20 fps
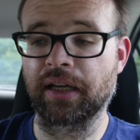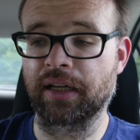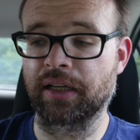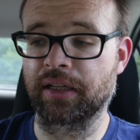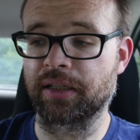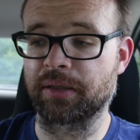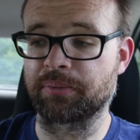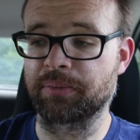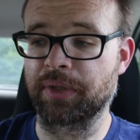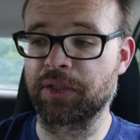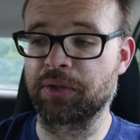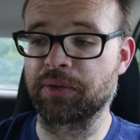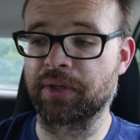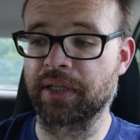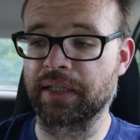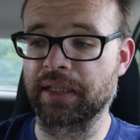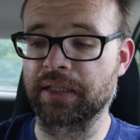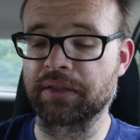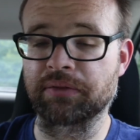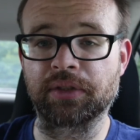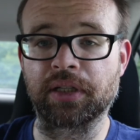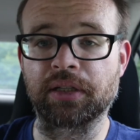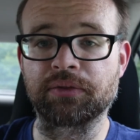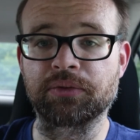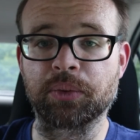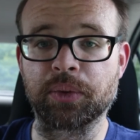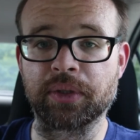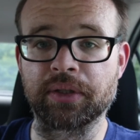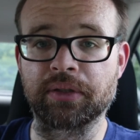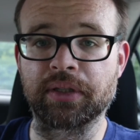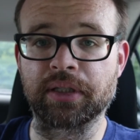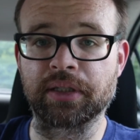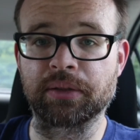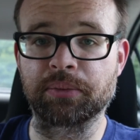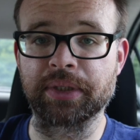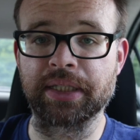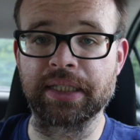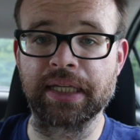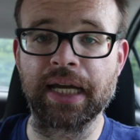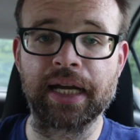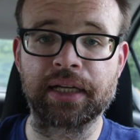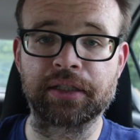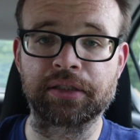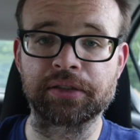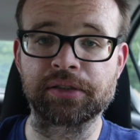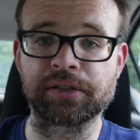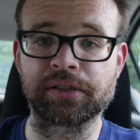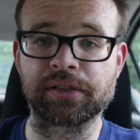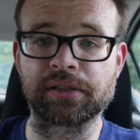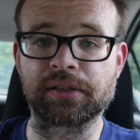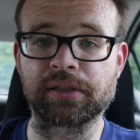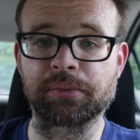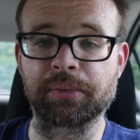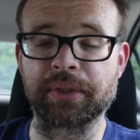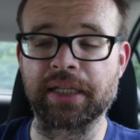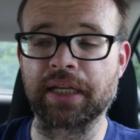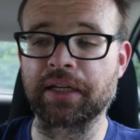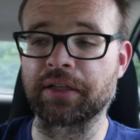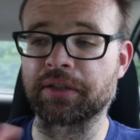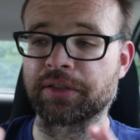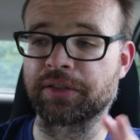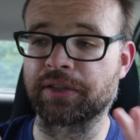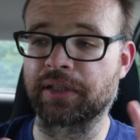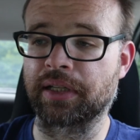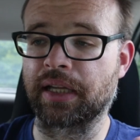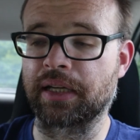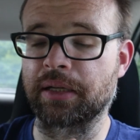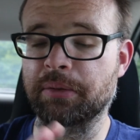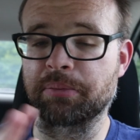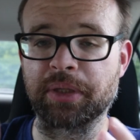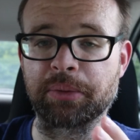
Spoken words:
that you can get involved with the actors and some of the editors and a lot of